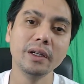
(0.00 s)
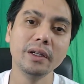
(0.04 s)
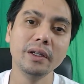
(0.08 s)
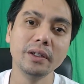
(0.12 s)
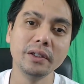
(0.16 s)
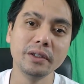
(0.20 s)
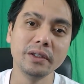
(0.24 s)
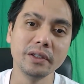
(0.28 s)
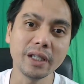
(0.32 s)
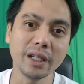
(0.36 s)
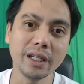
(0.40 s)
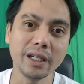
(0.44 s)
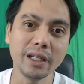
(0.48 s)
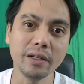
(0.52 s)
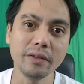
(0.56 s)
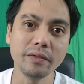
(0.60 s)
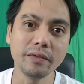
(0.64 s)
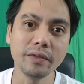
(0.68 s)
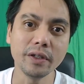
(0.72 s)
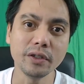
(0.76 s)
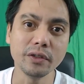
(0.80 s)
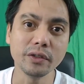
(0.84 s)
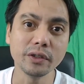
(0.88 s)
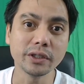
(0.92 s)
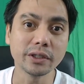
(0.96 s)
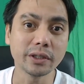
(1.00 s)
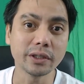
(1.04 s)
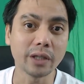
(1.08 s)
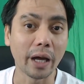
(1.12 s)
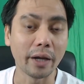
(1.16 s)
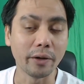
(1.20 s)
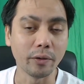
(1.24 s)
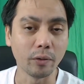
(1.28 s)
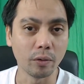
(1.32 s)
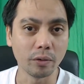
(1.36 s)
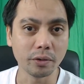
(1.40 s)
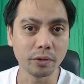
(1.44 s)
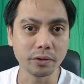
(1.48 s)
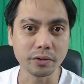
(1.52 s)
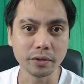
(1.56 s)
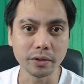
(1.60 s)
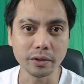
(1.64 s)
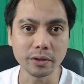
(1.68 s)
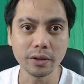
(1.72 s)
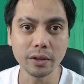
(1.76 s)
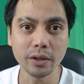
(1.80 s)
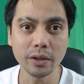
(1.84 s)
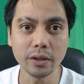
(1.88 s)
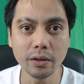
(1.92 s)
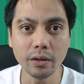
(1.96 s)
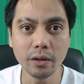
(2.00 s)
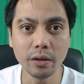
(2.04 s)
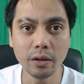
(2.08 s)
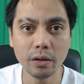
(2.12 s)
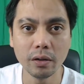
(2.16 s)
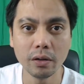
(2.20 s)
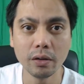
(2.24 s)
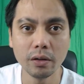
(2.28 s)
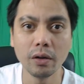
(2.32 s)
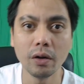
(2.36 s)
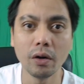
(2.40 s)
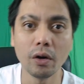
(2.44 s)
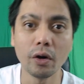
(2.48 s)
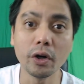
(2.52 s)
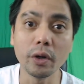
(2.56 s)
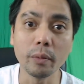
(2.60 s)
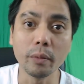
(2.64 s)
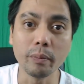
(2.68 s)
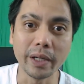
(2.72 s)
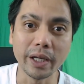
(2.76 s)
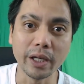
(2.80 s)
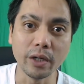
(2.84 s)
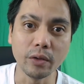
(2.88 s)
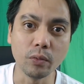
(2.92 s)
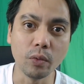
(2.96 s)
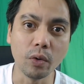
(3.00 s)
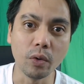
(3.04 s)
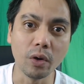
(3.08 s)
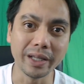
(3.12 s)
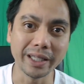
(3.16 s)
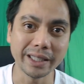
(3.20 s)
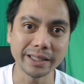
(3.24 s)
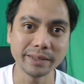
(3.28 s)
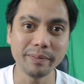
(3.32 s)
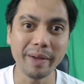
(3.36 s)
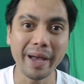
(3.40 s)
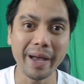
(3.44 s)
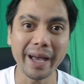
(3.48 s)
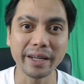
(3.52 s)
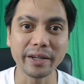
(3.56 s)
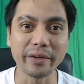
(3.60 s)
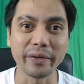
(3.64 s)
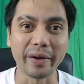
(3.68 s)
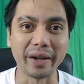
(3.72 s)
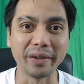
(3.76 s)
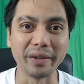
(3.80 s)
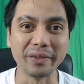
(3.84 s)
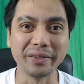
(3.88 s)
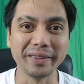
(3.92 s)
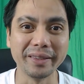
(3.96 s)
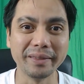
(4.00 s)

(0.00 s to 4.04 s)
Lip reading: You can even use an old curtain or a plain wall as background.